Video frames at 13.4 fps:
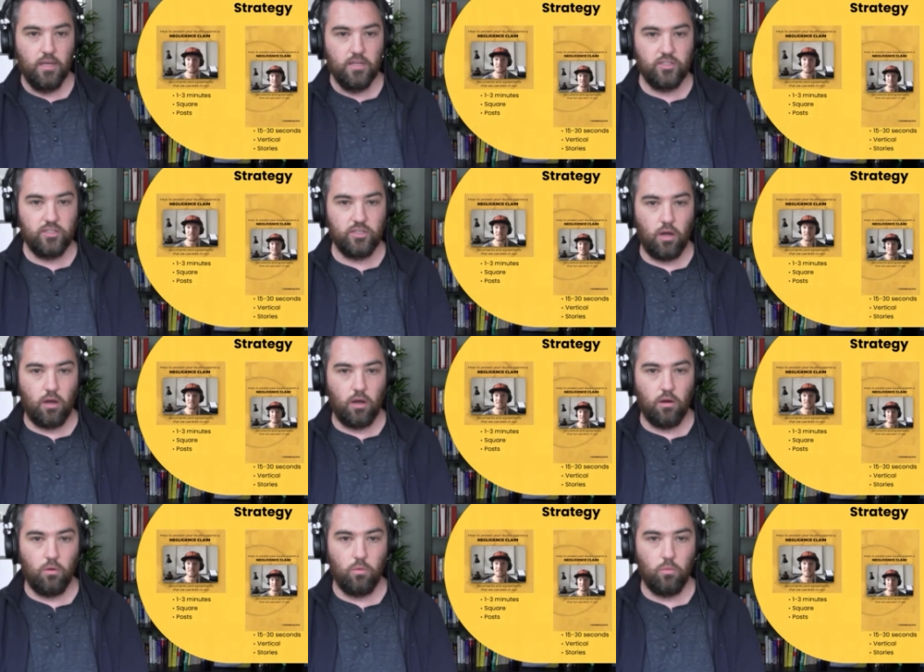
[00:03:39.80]

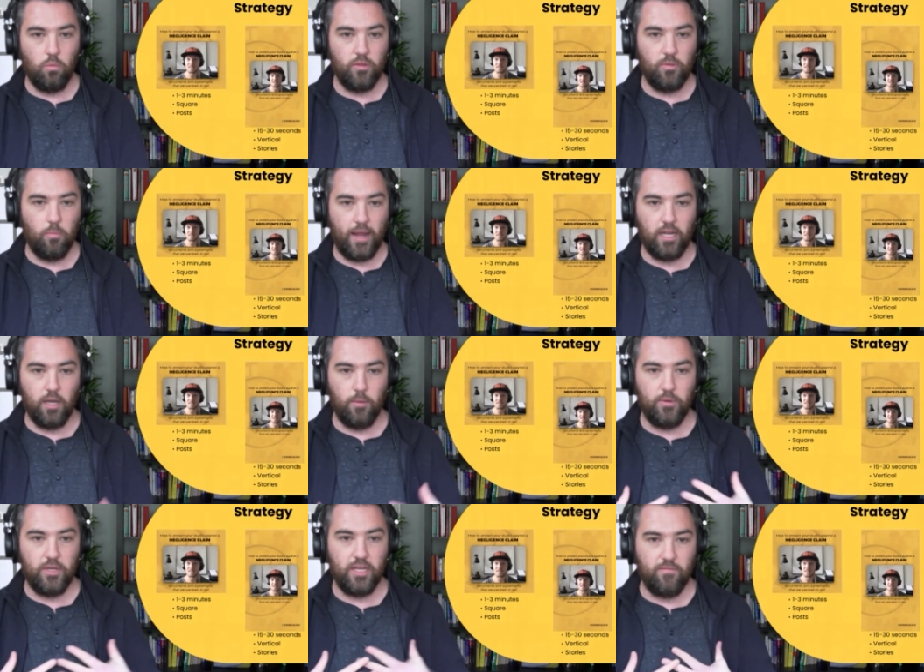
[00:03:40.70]
So with my
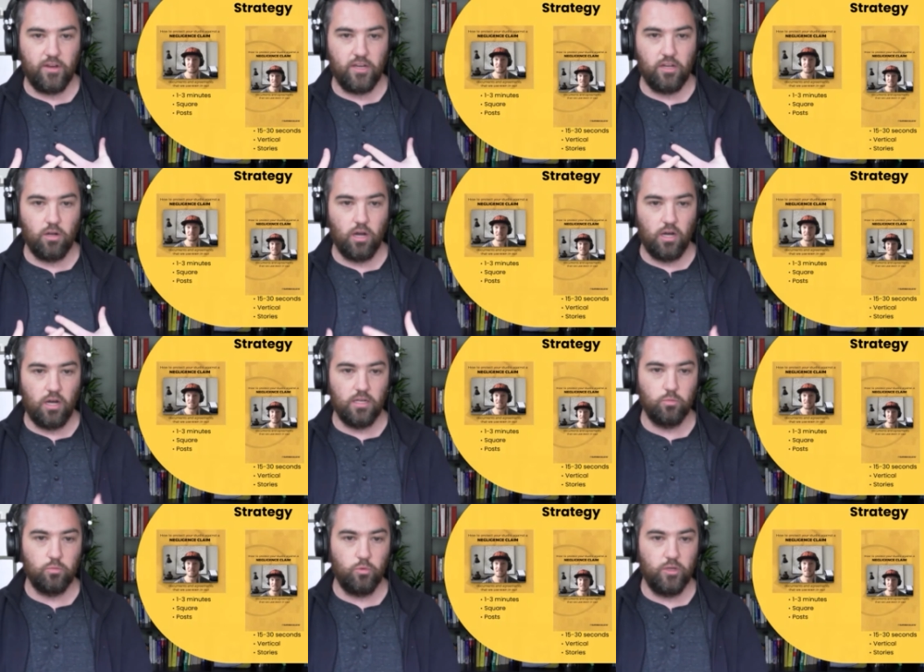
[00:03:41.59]
company at Video
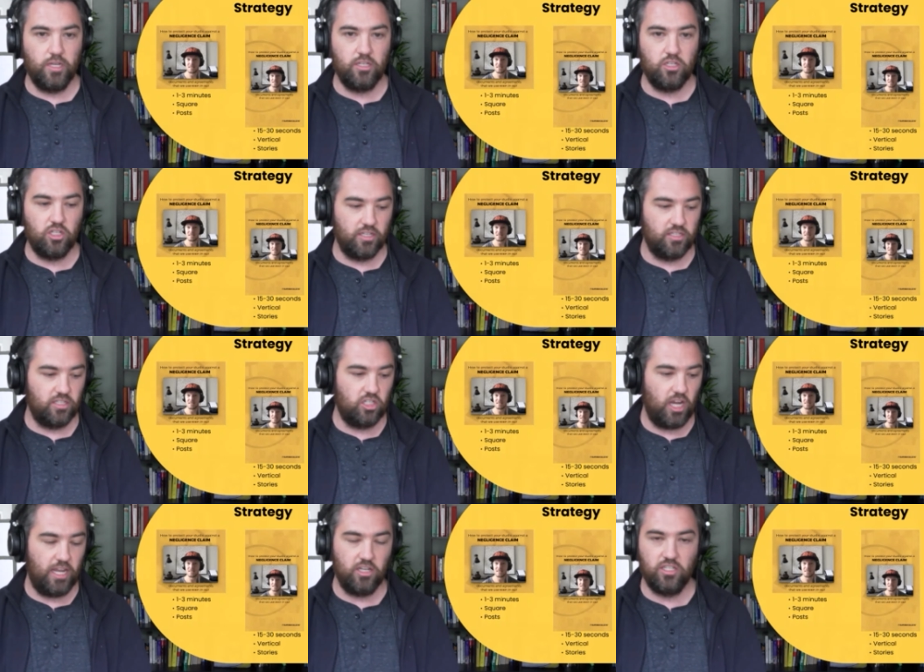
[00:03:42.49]
Calls, we just
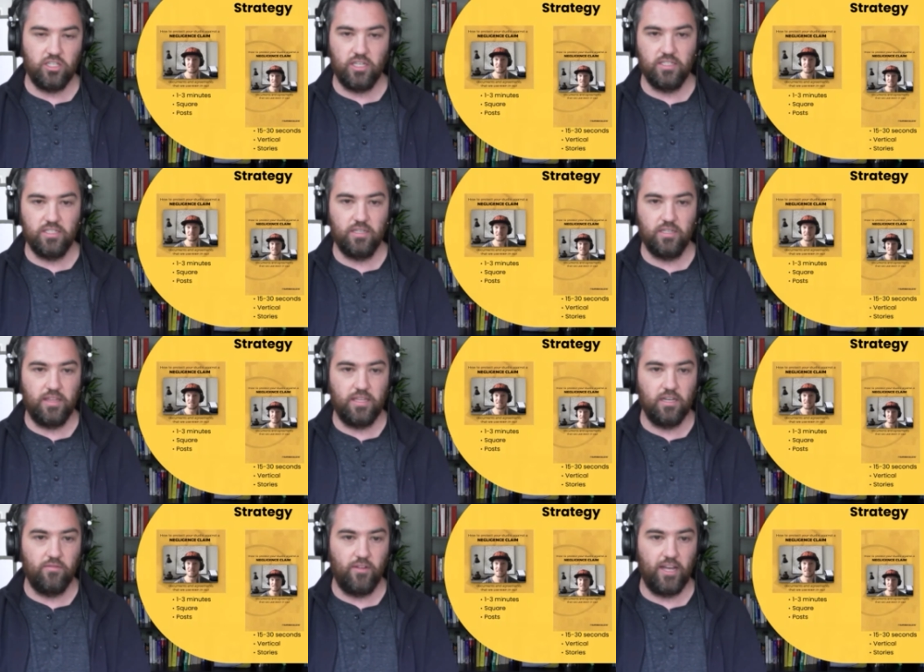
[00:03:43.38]
changed this at the
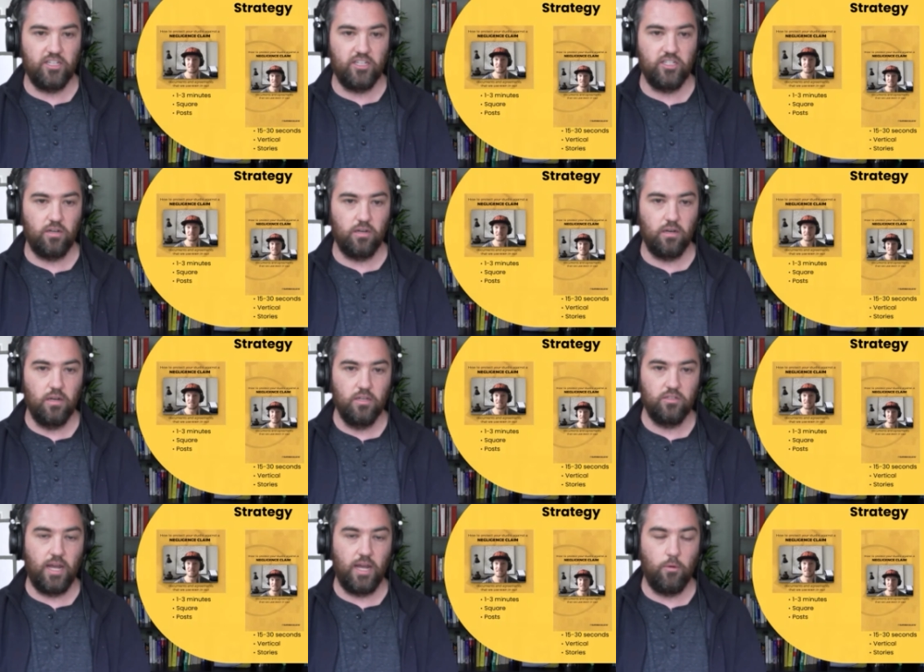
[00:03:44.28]
end of last year.
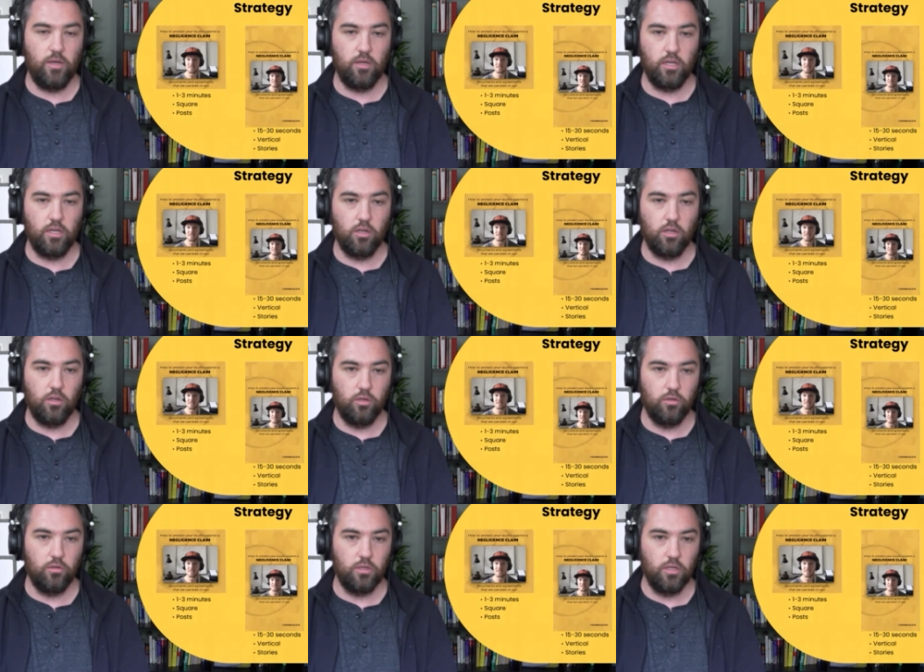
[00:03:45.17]
So now we
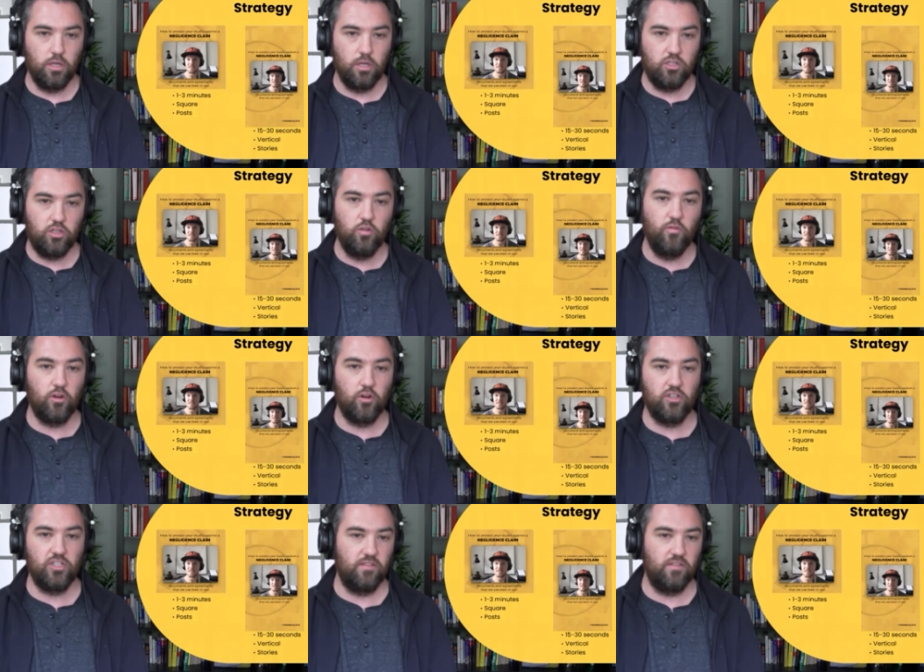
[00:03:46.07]
include two
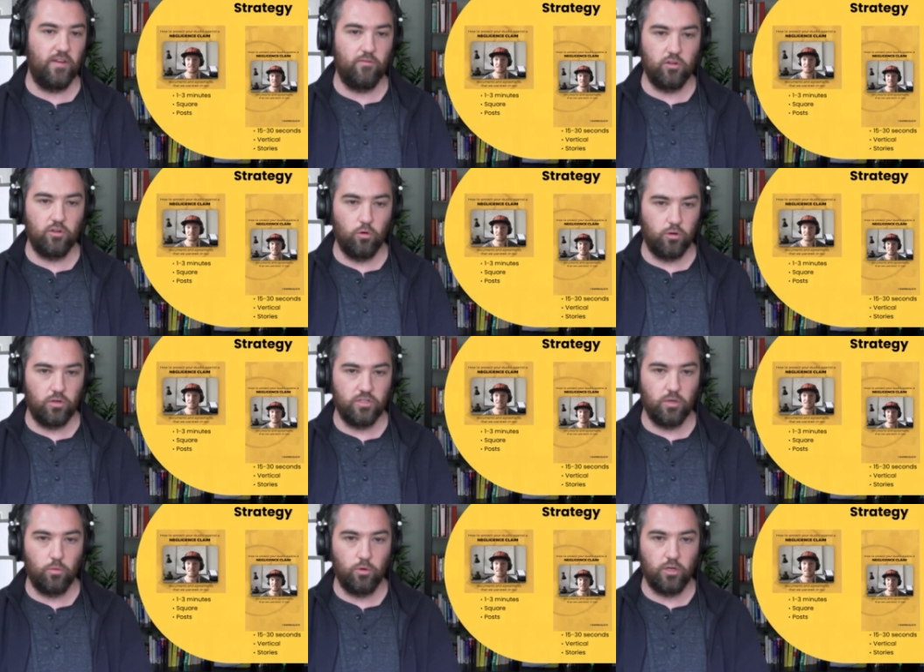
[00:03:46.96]
versions of every order.
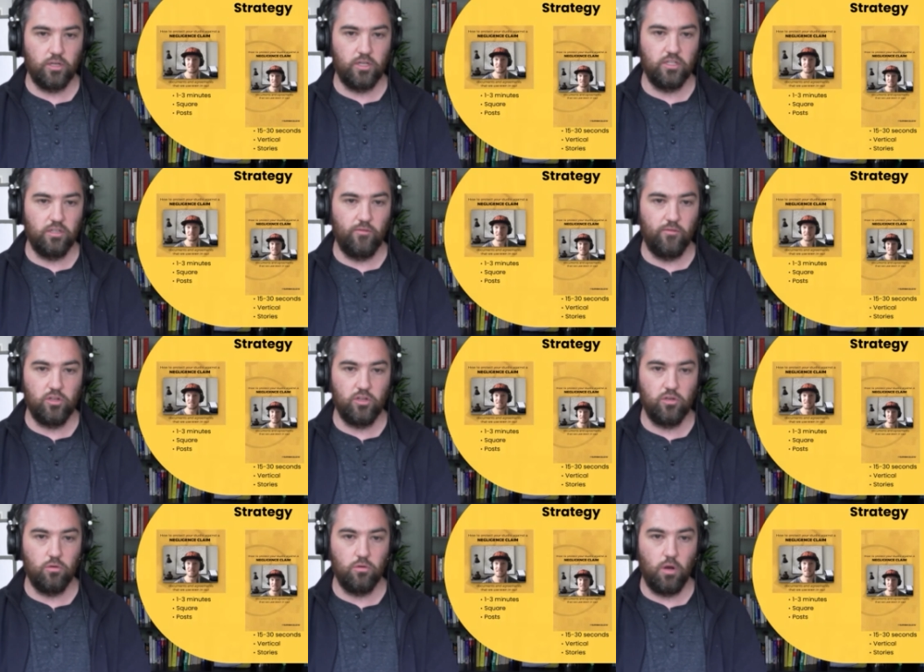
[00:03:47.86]
So we're going to deliver
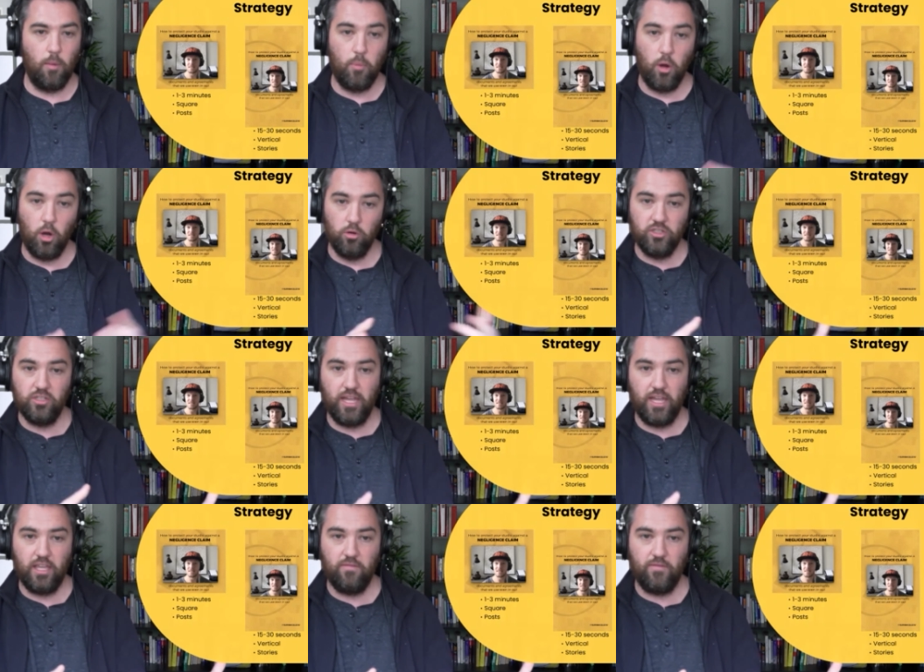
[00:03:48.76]
you a post
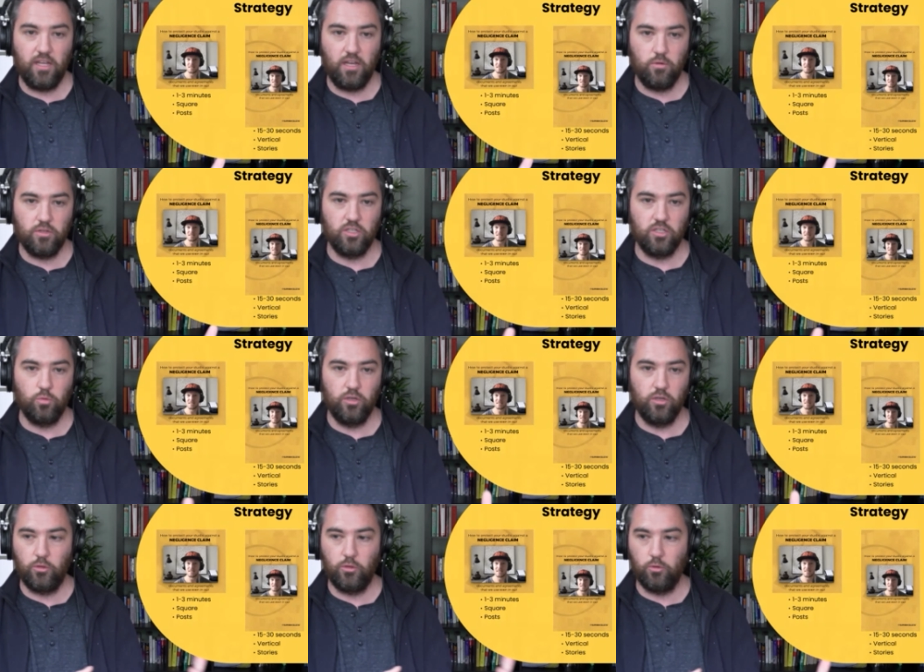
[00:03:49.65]
length video, which is one
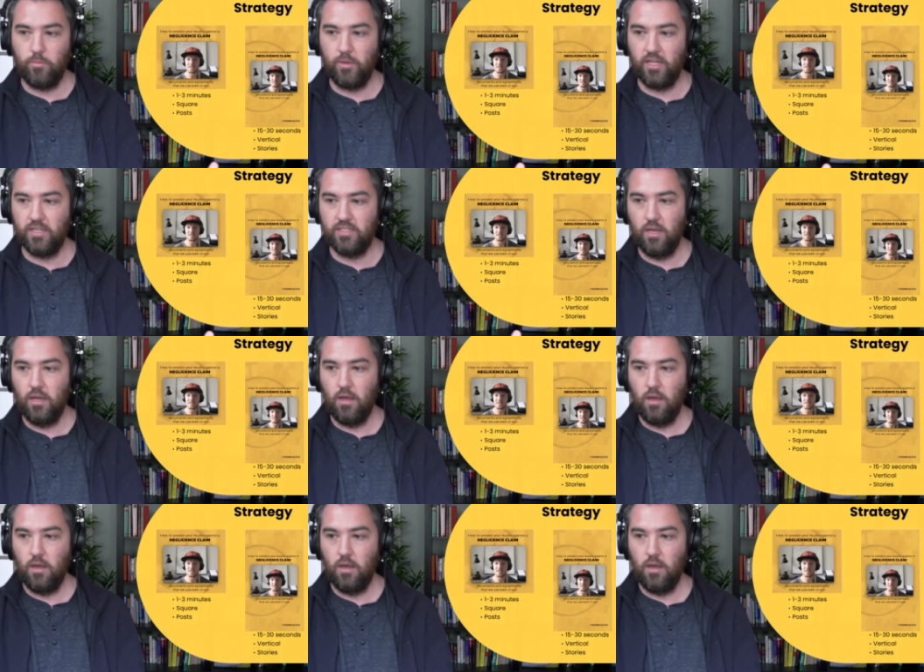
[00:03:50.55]
to three minutes.